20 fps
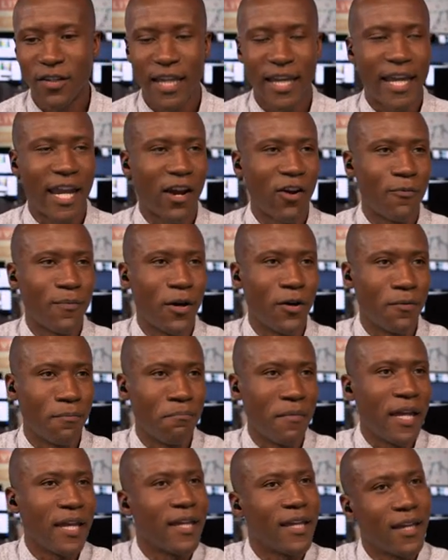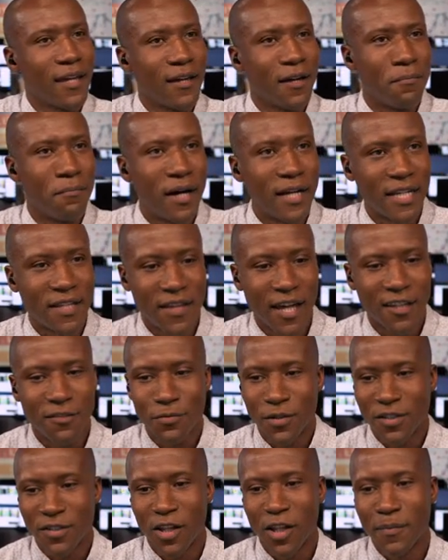They care about making money. That's
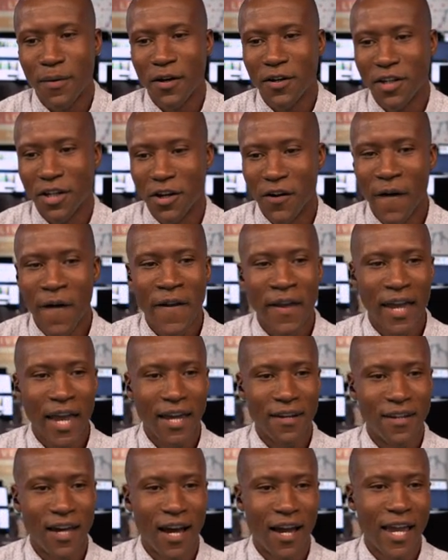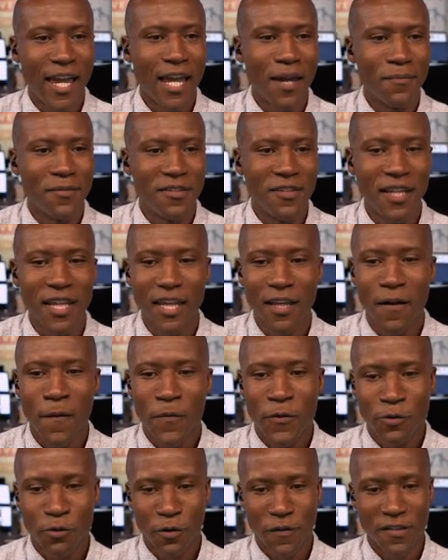what it's all about here. And AMC,
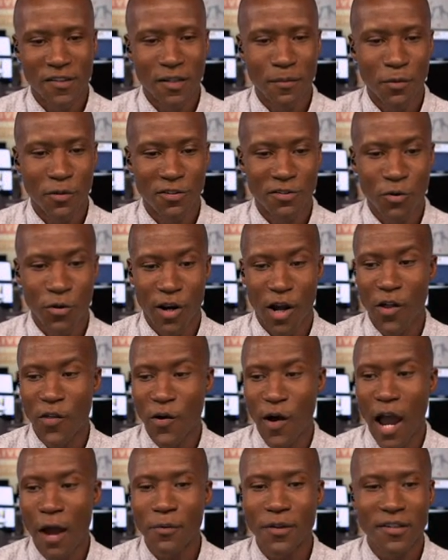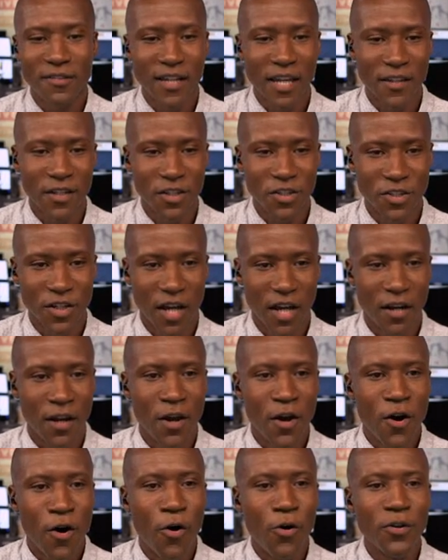sort of a similar story. Although I will say this, Sean,
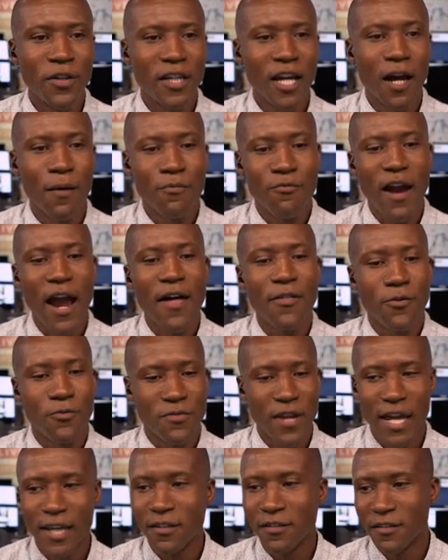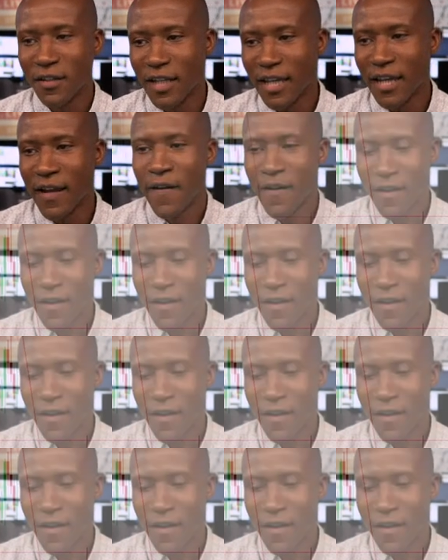holding up rather nicely.